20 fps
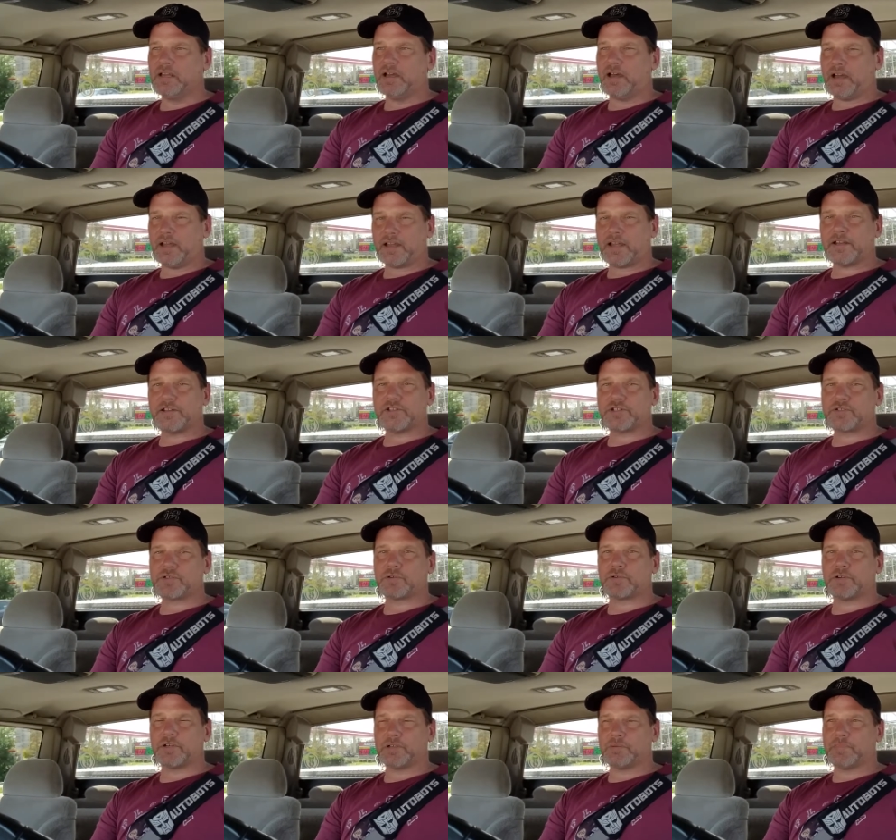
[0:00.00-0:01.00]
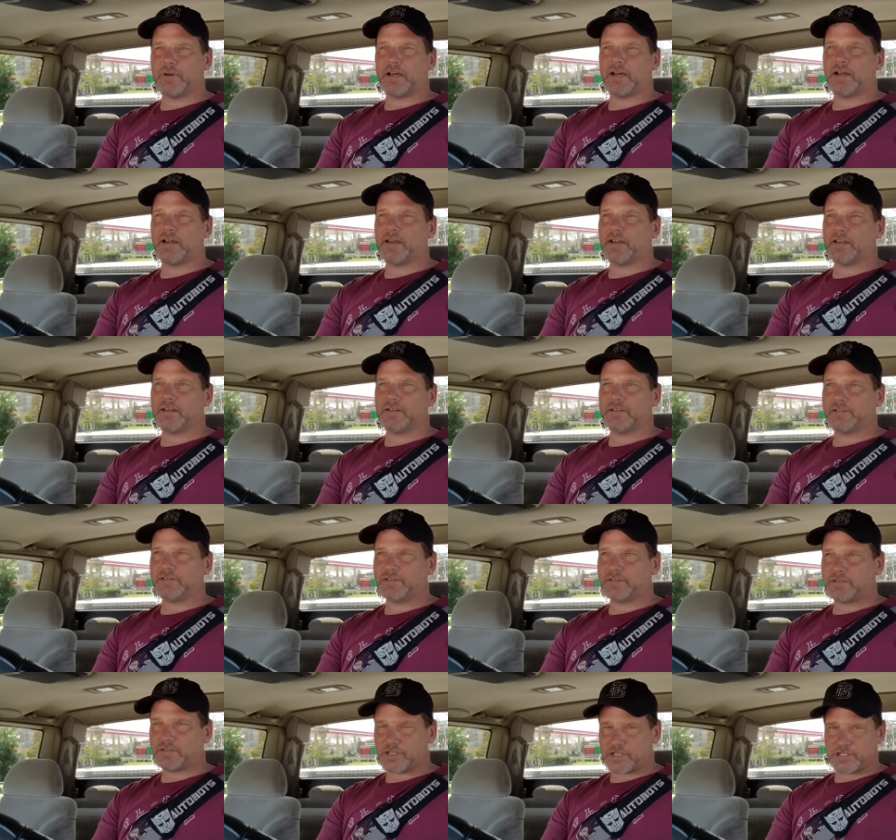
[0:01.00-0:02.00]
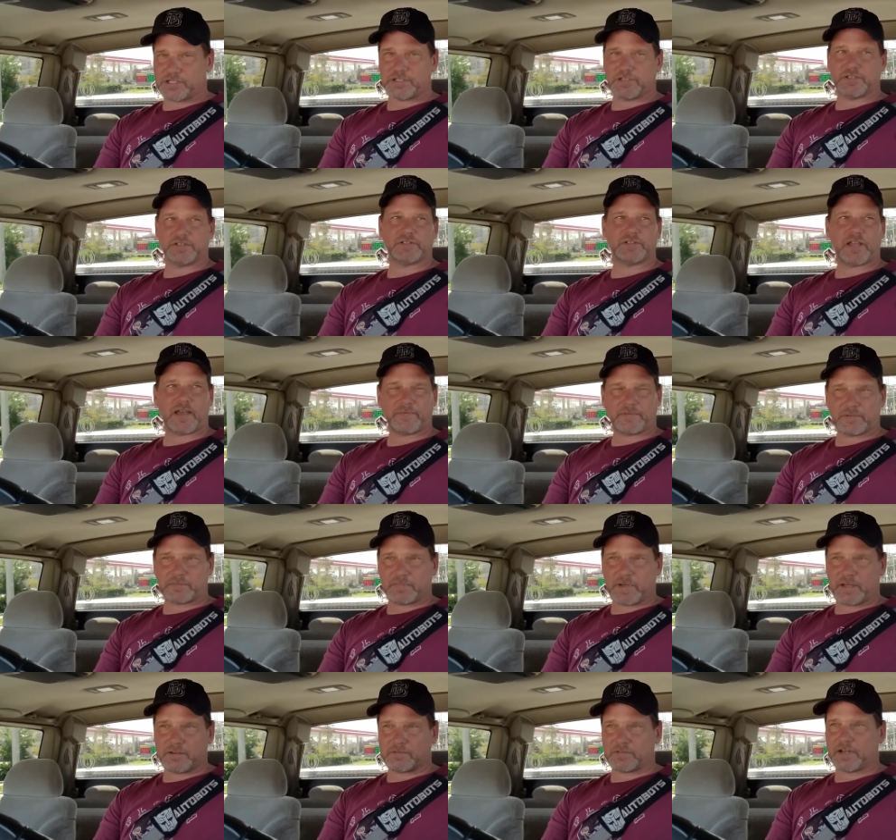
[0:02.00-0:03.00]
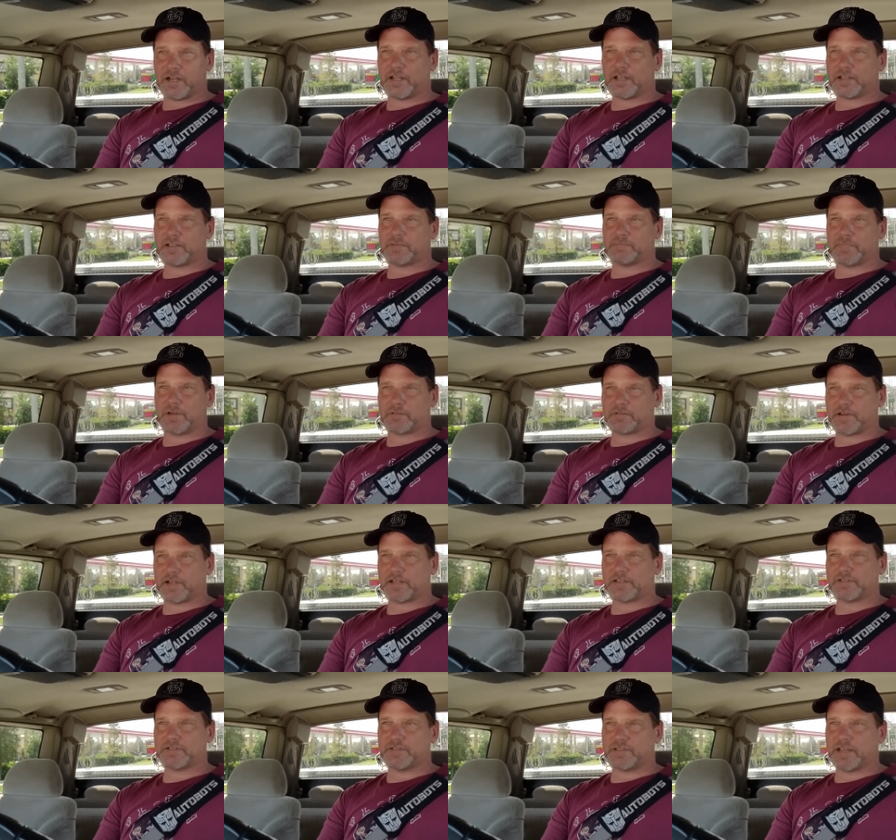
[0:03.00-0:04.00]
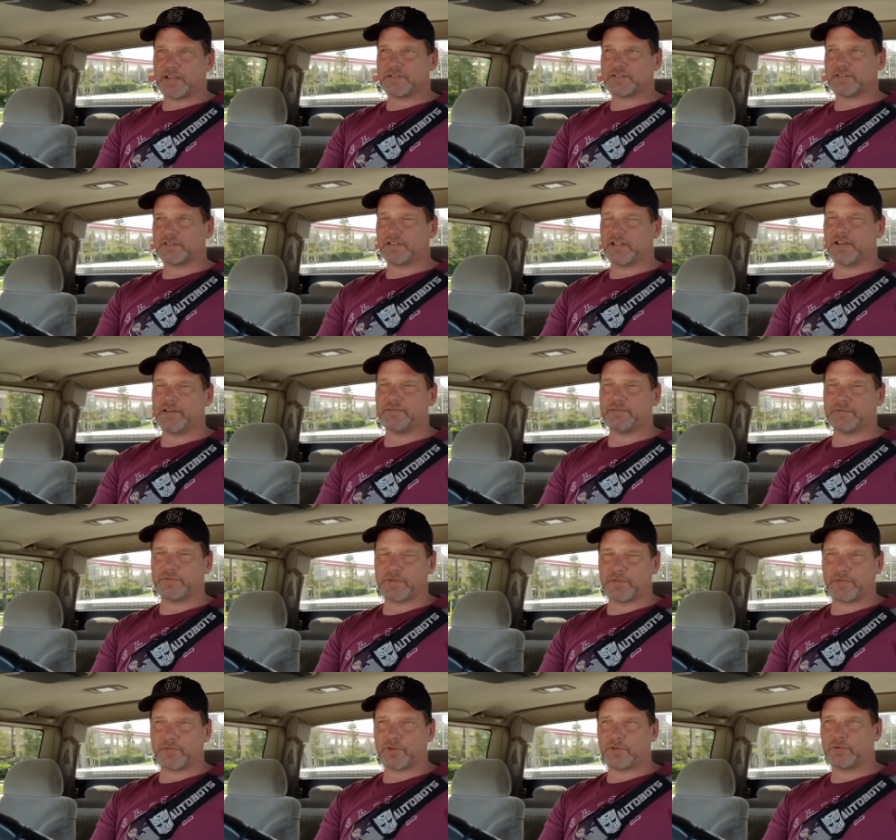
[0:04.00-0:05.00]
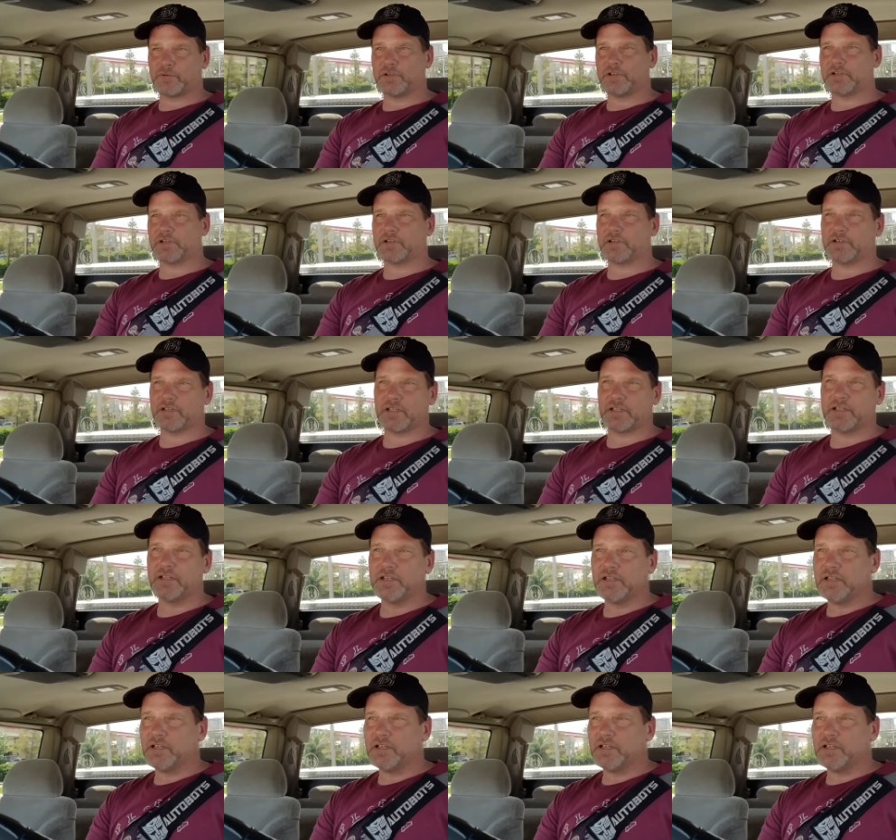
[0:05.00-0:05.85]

I got destroyed by Christians after my wreck in 2011 with the four-wheeler in it.